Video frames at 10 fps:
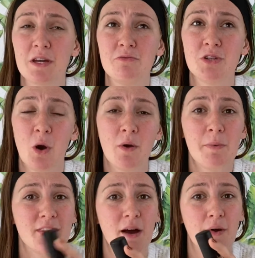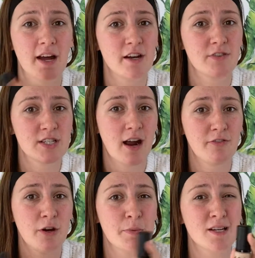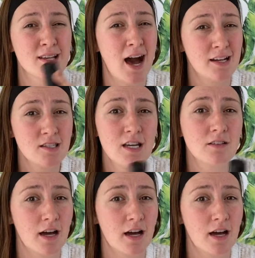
but you don't want to put that work on your photographer because honestly,